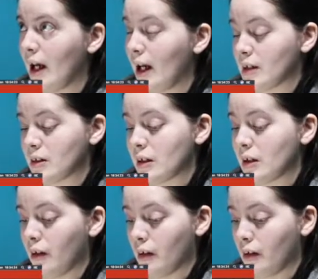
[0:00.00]
and
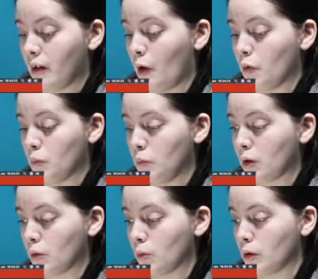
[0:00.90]
in our
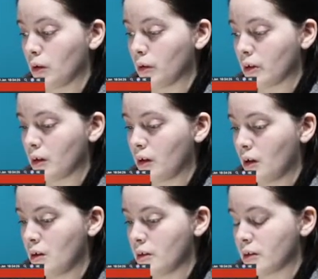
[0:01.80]
muggle world,
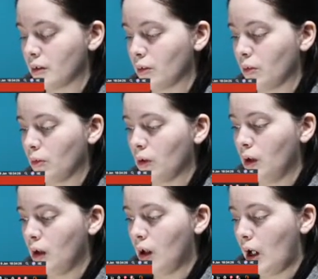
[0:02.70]
so
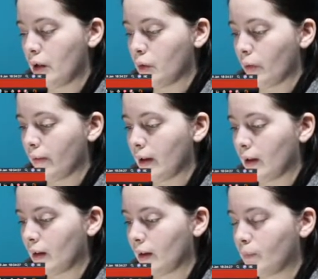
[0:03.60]
I don't
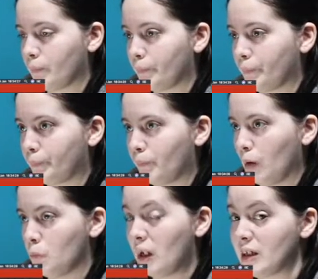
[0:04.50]
think
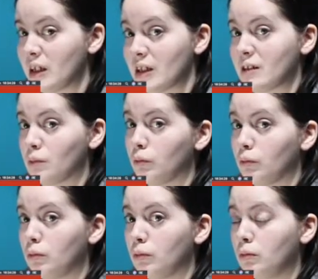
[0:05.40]
it might take some
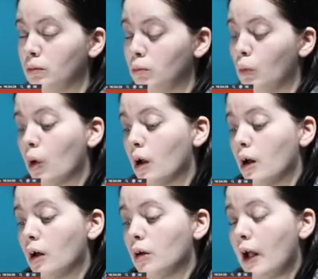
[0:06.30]

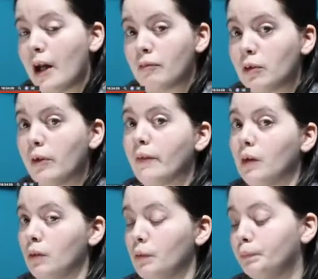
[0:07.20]
more effort
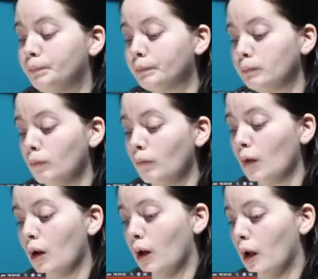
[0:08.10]
than
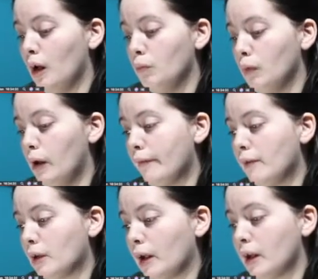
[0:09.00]

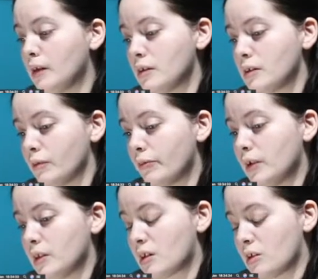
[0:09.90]
other kinds of
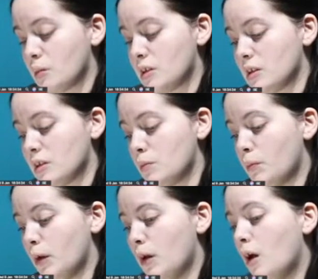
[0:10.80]
inscriptions,
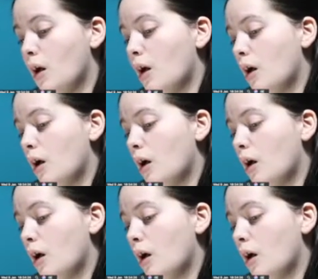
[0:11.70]
but